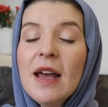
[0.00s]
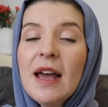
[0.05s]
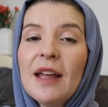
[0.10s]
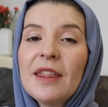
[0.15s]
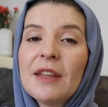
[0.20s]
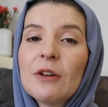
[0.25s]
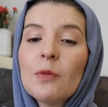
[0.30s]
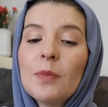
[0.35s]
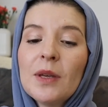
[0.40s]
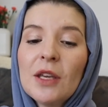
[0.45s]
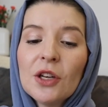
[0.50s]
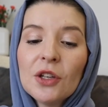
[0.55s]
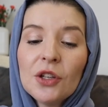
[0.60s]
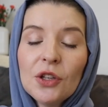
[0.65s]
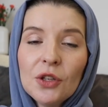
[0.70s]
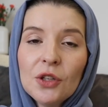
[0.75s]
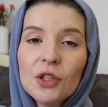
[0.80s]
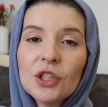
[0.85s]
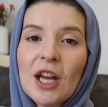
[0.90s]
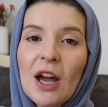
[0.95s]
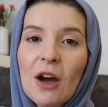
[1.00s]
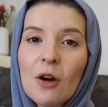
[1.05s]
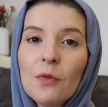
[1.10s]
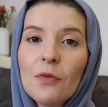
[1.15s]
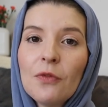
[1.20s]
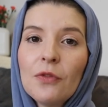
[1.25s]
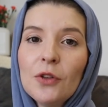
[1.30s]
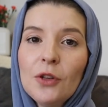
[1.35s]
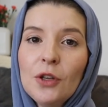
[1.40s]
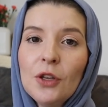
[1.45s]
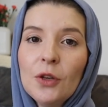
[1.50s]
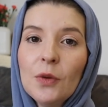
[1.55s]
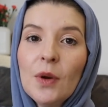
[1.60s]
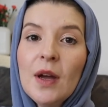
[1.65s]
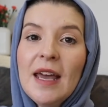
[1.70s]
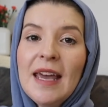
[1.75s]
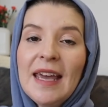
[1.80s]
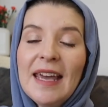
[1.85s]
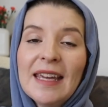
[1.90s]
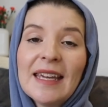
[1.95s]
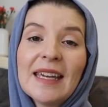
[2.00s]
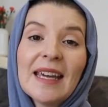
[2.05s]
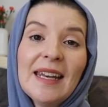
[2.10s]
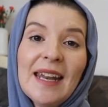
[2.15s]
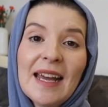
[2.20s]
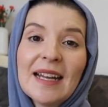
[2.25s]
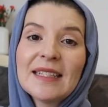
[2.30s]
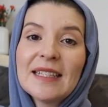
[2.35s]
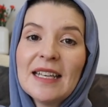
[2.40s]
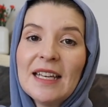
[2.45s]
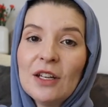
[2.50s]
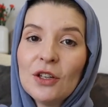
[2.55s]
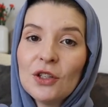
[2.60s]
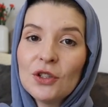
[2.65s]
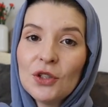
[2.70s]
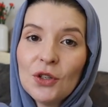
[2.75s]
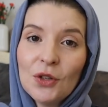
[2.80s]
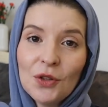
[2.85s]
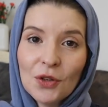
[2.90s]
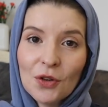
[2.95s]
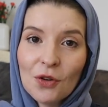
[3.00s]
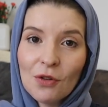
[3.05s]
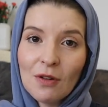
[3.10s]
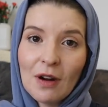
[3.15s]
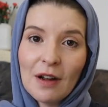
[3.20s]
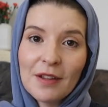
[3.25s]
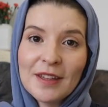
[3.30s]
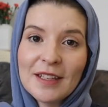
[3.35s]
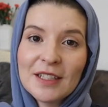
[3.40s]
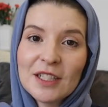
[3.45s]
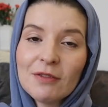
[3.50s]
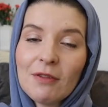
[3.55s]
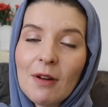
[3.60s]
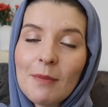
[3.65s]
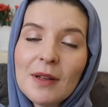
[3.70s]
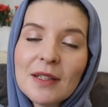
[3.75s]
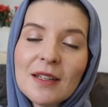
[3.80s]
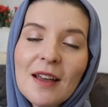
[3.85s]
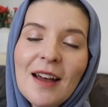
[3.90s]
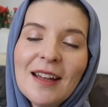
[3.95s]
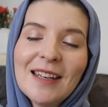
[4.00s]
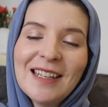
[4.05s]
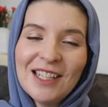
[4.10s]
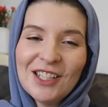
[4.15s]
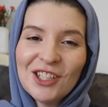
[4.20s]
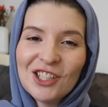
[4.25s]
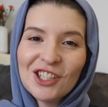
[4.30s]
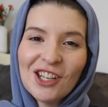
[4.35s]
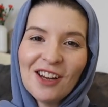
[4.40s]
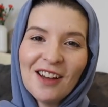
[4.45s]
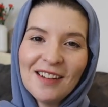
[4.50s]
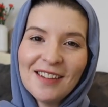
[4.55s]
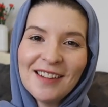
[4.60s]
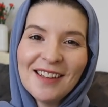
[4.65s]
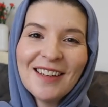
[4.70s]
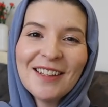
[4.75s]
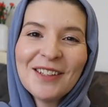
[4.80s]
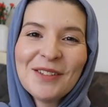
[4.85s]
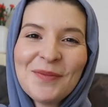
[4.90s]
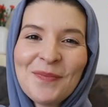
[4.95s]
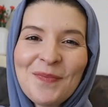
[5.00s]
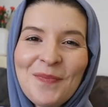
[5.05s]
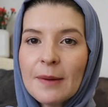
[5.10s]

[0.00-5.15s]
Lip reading: And there will be a huge help for you in connecting to the Quran this Ramadan, inshallah.